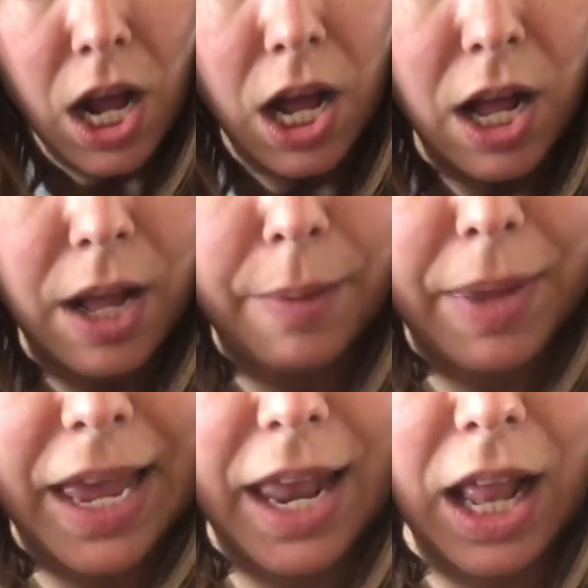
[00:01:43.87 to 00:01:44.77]

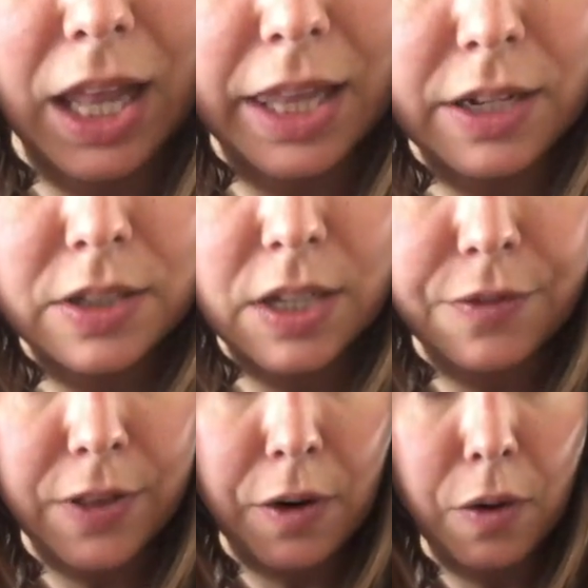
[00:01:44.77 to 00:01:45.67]
and a little
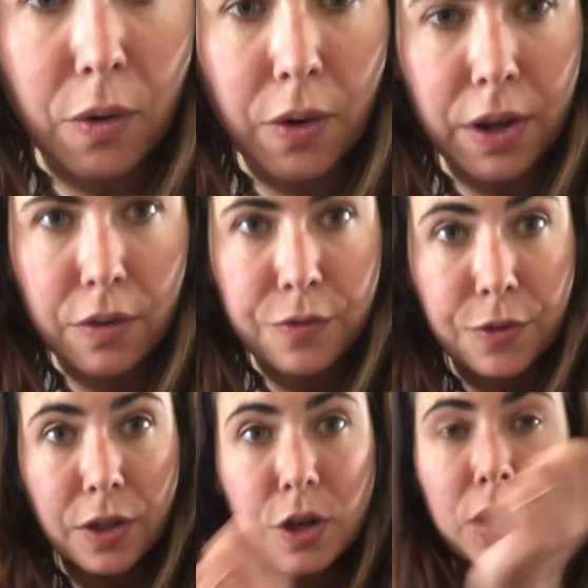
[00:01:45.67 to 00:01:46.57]
sunflower oil
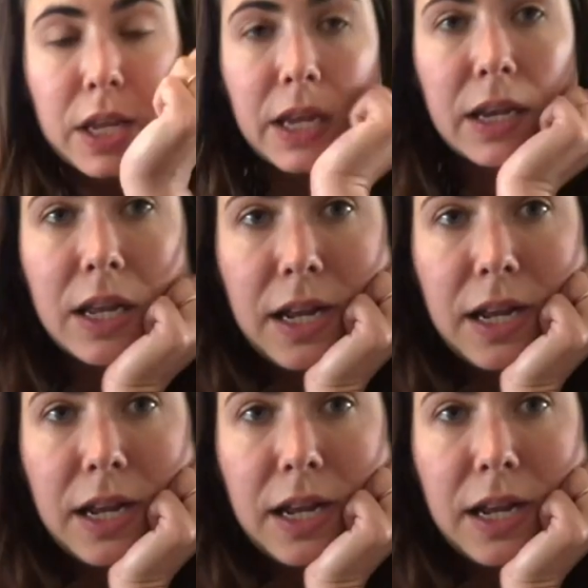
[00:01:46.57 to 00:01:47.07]
for the cooking.